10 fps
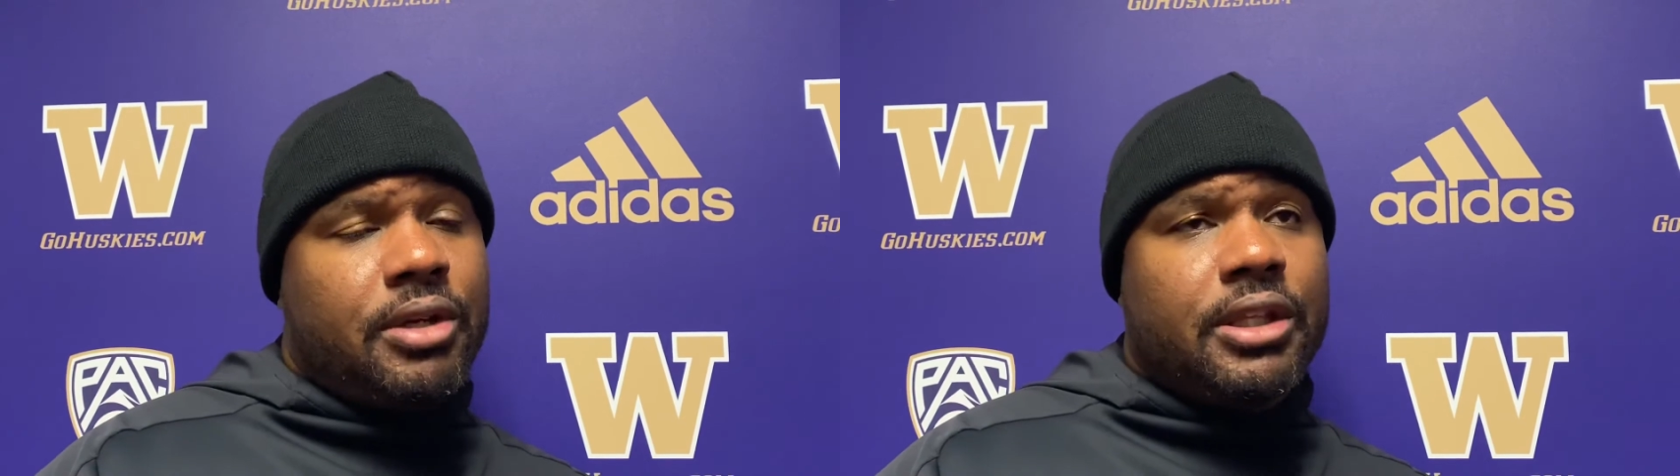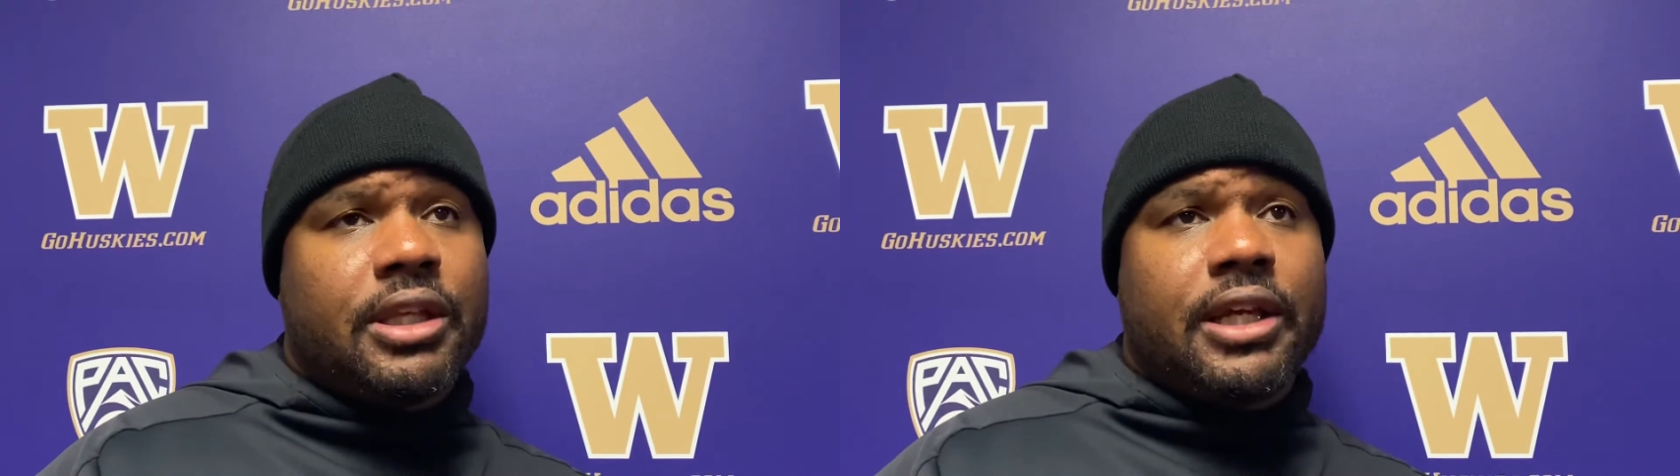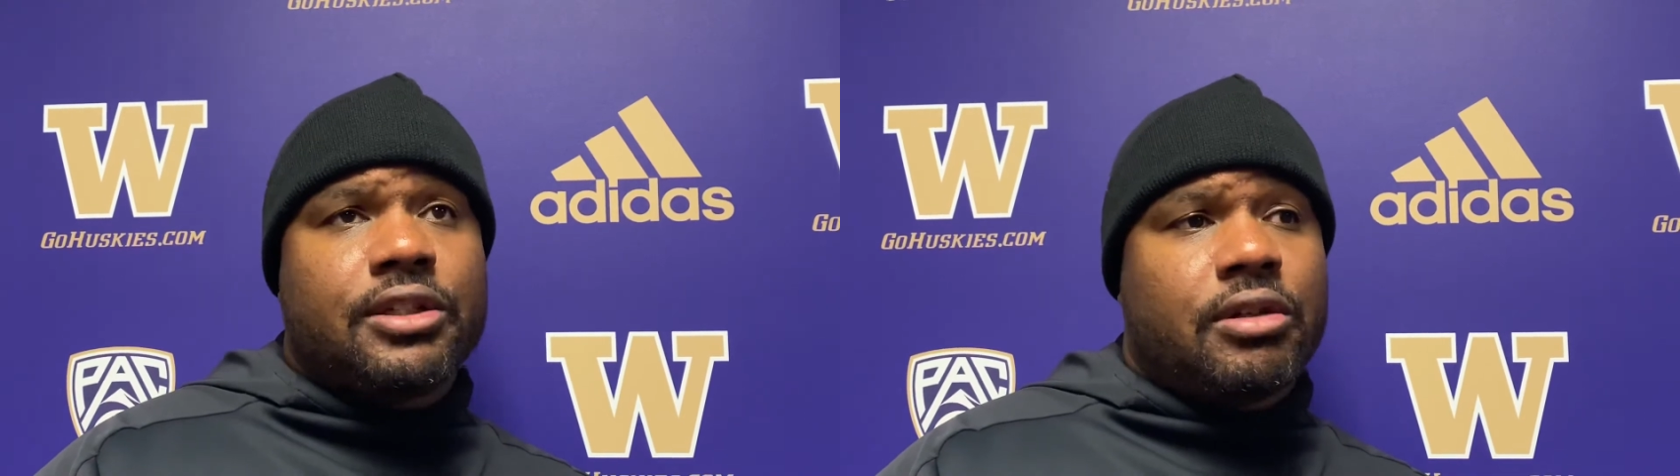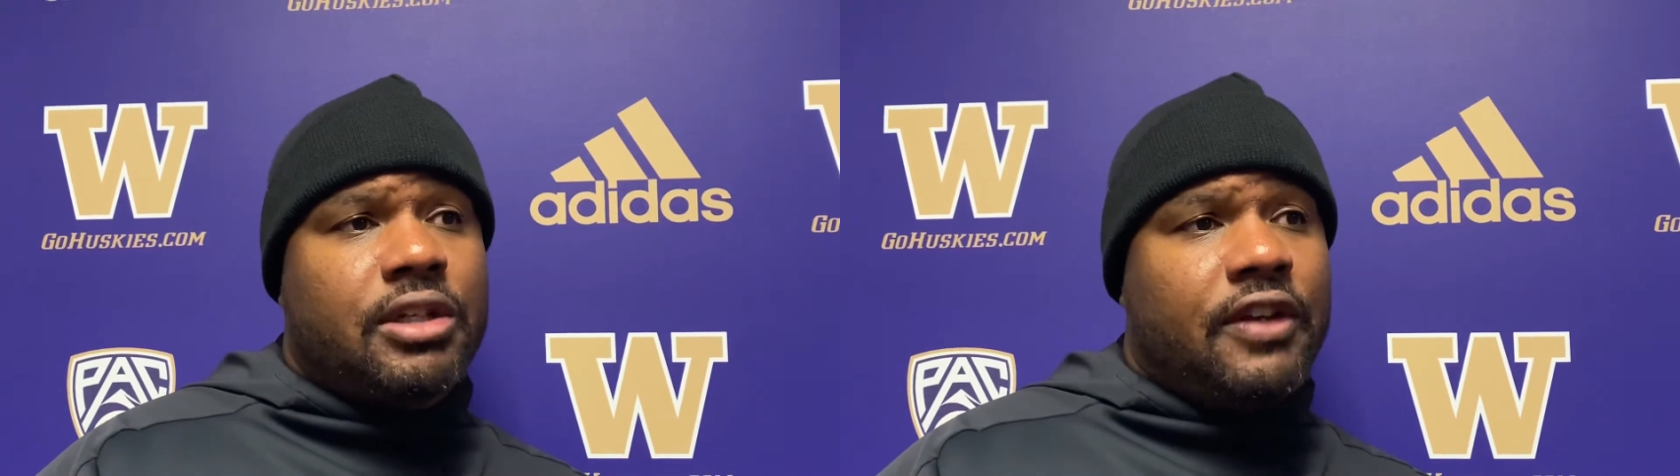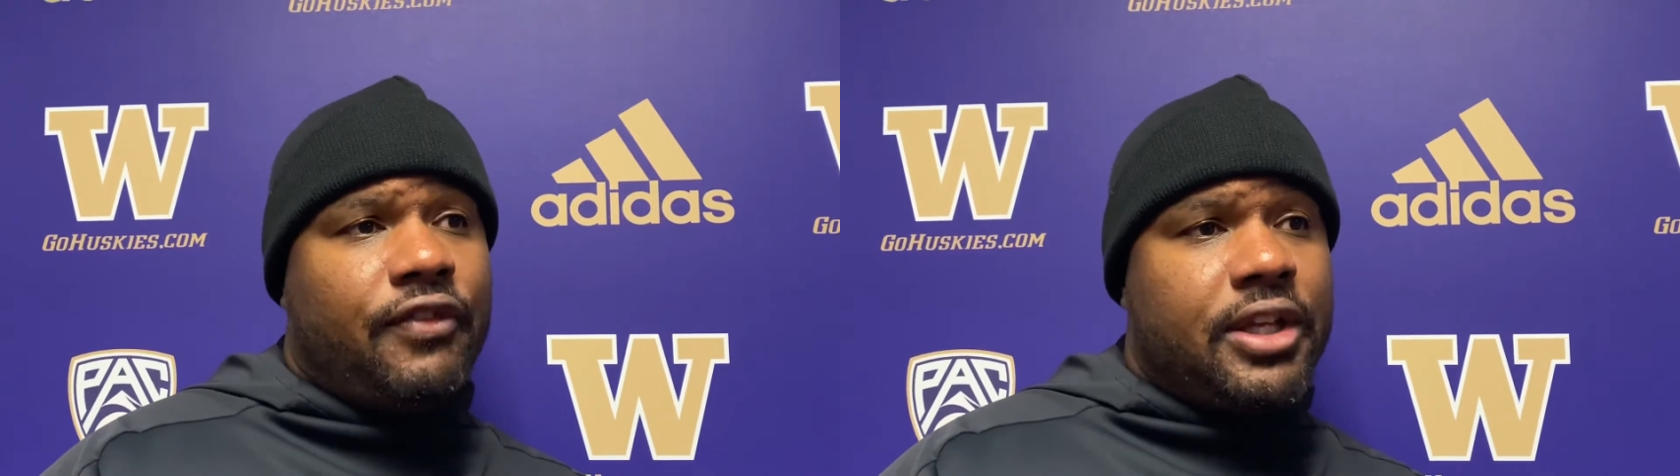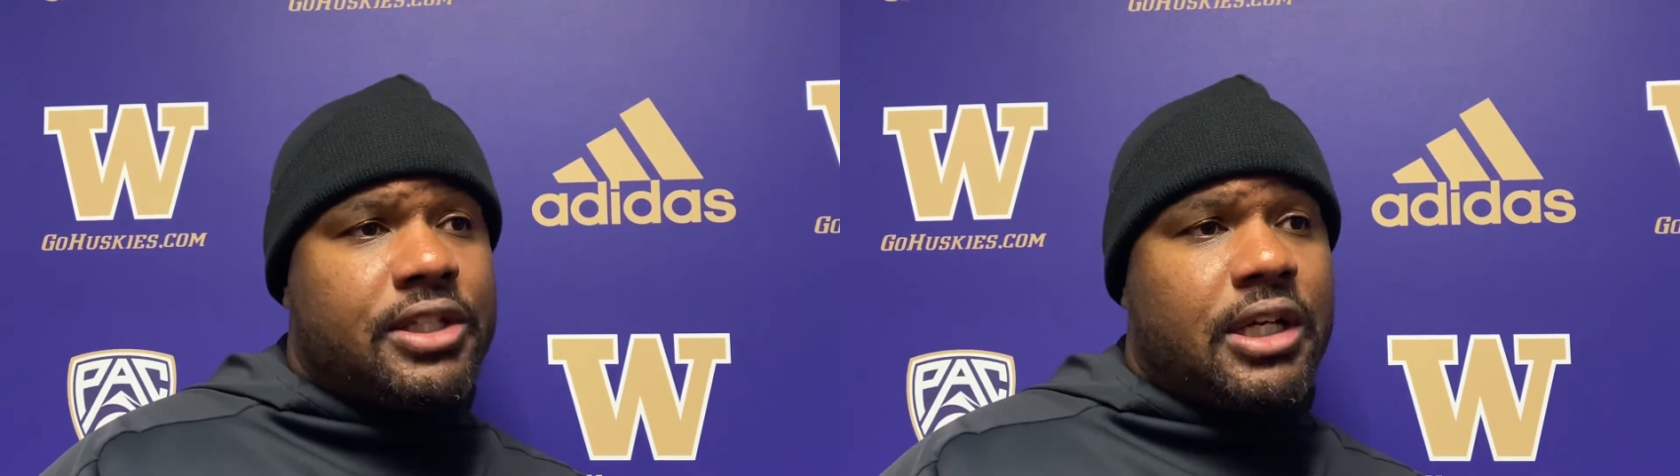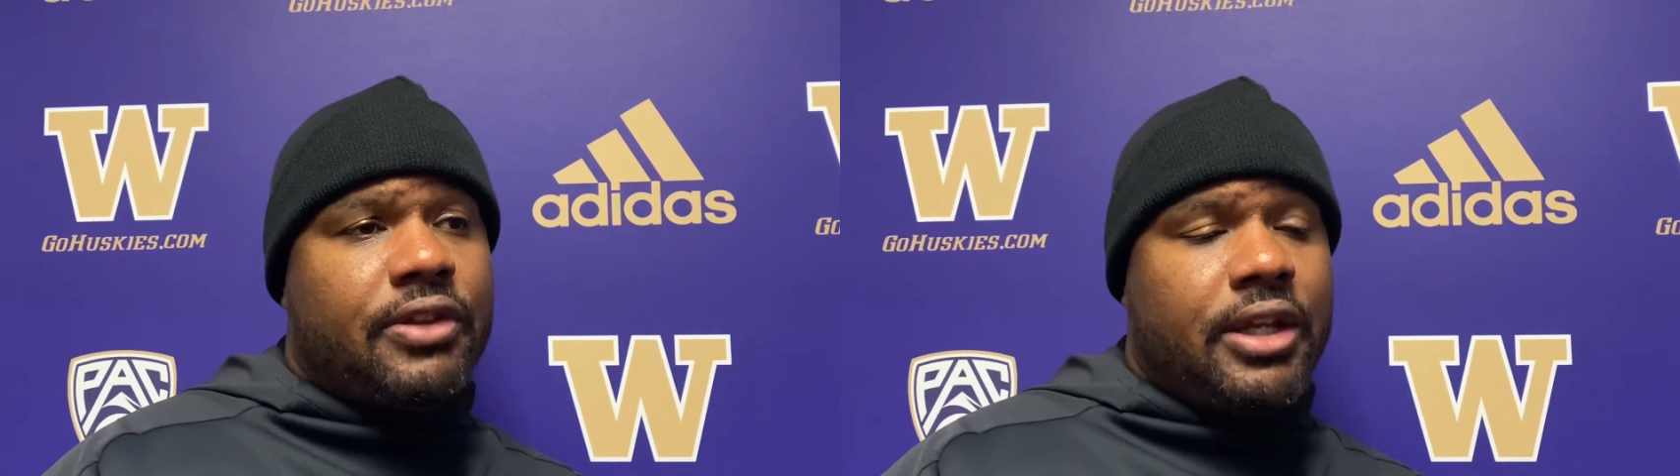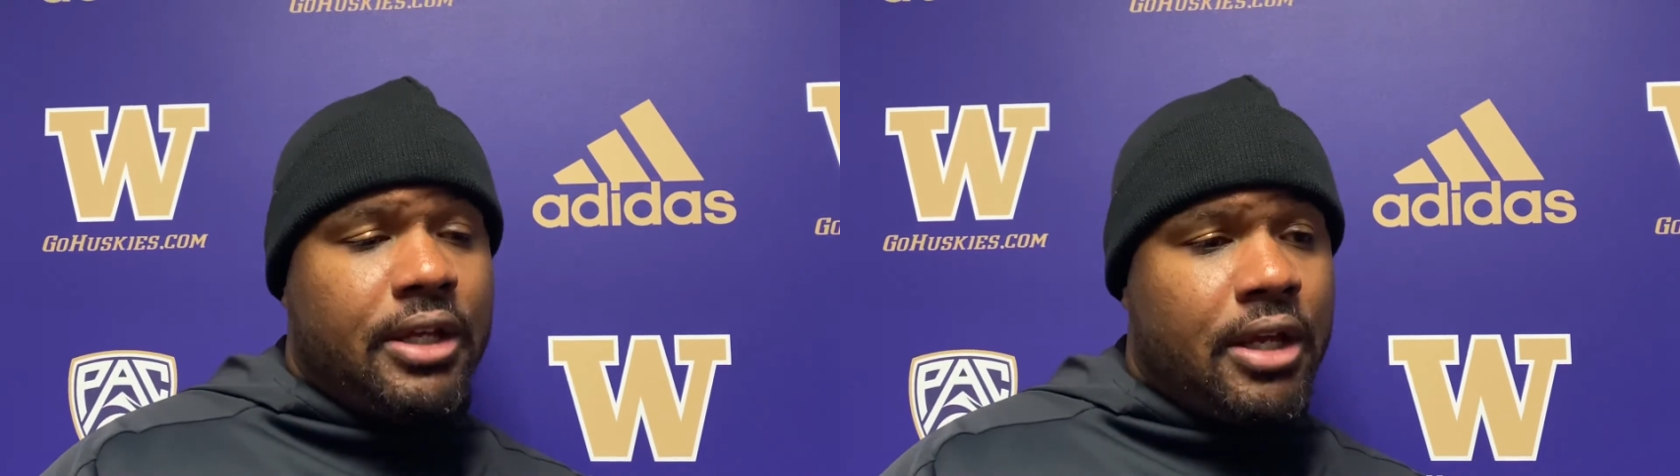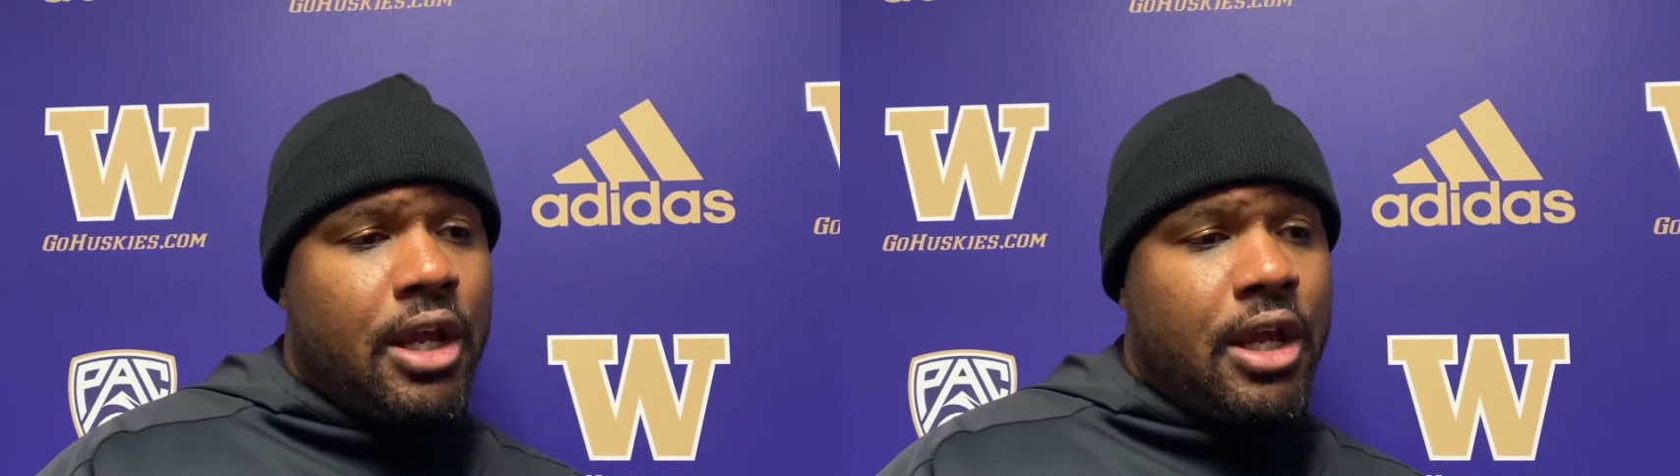good things on defense, and I think,